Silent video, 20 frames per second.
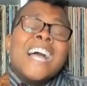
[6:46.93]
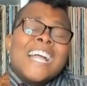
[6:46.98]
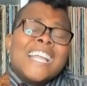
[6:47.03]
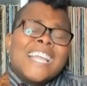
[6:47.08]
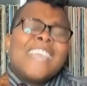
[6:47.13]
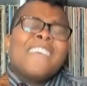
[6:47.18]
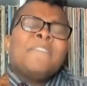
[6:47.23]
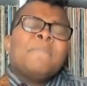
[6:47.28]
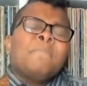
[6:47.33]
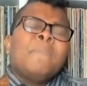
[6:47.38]

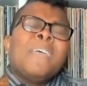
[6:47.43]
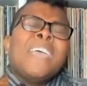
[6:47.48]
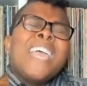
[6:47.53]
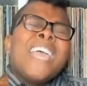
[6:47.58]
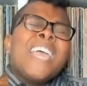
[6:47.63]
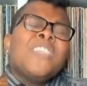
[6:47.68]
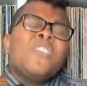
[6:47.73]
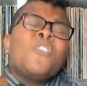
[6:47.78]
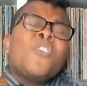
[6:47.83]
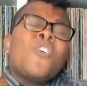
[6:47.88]
Give
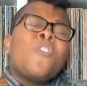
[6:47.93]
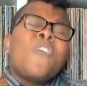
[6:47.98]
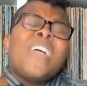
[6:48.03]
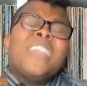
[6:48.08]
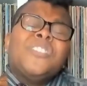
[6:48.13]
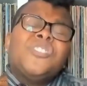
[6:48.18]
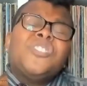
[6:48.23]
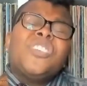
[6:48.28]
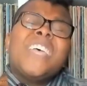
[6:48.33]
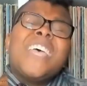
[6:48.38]
me the
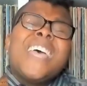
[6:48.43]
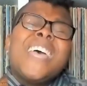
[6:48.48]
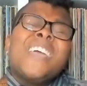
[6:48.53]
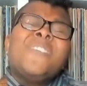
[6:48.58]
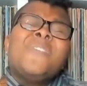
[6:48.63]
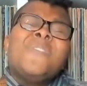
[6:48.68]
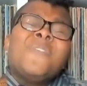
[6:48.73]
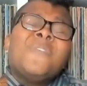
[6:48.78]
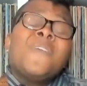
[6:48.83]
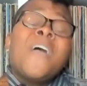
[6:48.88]
wretched
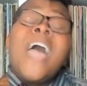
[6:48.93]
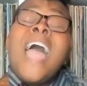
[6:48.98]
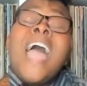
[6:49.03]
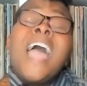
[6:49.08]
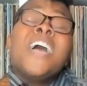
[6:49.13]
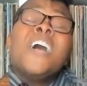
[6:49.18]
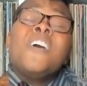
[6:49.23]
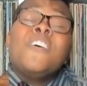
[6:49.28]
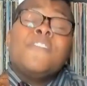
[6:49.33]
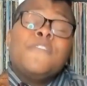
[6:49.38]

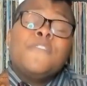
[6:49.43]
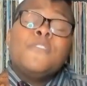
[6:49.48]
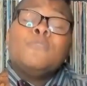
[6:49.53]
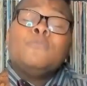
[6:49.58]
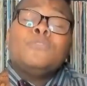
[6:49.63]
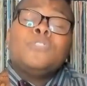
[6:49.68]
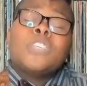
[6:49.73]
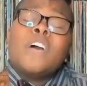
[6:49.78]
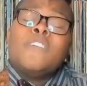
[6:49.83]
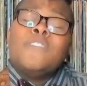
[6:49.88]

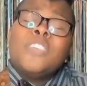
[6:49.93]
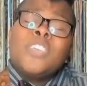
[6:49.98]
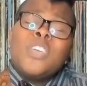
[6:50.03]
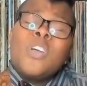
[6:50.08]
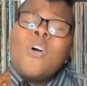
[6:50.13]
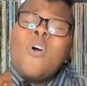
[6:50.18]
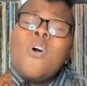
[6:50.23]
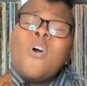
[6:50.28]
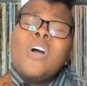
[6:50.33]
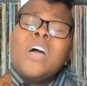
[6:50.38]
refuse of
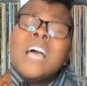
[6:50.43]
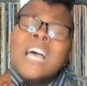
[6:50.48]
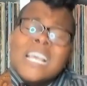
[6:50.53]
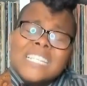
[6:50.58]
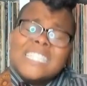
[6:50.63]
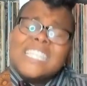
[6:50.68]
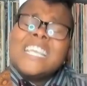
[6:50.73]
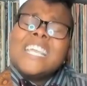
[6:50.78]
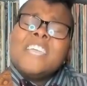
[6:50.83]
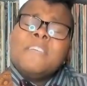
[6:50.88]
your
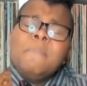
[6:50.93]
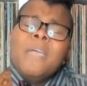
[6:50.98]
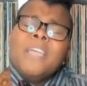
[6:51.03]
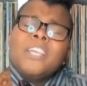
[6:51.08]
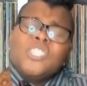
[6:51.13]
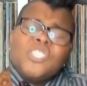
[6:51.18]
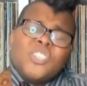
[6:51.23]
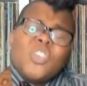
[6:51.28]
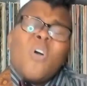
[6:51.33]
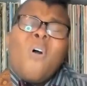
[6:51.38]

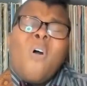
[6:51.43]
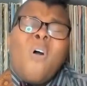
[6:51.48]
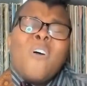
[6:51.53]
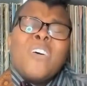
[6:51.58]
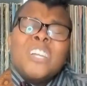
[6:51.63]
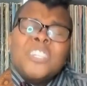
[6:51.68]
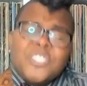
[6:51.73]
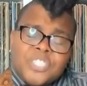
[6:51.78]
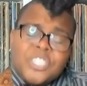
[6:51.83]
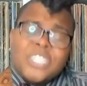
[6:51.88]
teeming
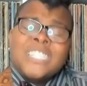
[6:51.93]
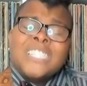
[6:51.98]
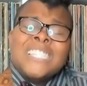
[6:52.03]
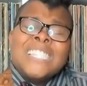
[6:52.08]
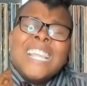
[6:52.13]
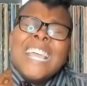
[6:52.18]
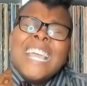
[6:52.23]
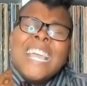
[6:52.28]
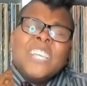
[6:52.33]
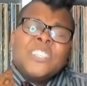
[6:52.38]
shores
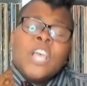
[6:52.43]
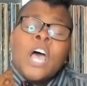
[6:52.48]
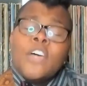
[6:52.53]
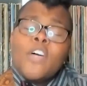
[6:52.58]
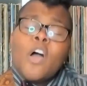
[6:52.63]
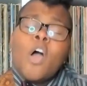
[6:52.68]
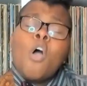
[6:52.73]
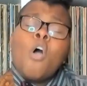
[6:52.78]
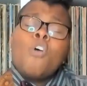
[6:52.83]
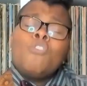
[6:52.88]
and these,
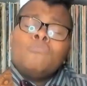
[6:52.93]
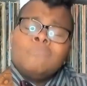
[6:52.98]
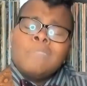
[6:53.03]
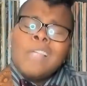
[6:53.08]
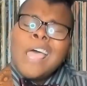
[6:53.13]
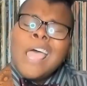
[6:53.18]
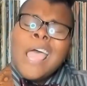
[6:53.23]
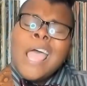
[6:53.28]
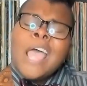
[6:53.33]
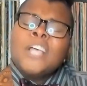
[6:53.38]
the
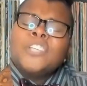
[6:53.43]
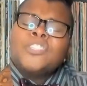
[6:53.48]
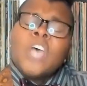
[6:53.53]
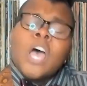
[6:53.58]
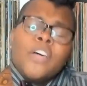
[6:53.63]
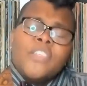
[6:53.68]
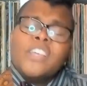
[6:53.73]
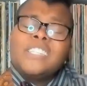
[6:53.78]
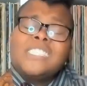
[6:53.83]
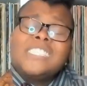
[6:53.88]
homeless,
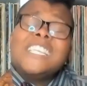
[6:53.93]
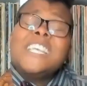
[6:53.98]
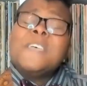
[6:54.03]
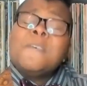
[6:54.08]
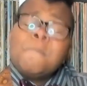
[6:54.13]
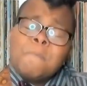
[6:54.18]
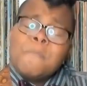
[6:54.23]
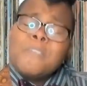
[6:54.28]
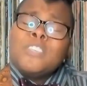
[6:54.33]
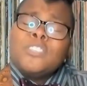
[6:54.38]
the
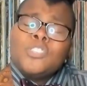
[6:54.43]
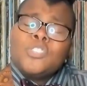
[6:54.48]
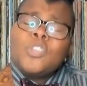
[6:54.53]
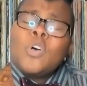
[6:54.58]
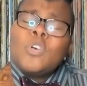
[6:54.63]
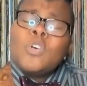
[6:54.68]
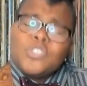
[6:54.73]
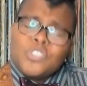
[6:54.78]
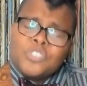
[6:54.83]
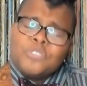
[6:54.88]
tempest
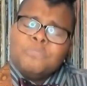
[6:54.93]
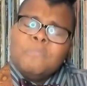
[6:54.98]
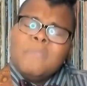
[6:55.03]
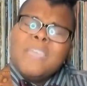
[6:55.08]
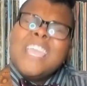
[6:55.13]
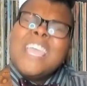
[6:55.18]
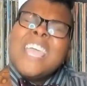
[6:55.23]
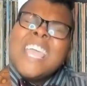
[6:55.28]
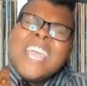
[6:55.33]
tossed to me.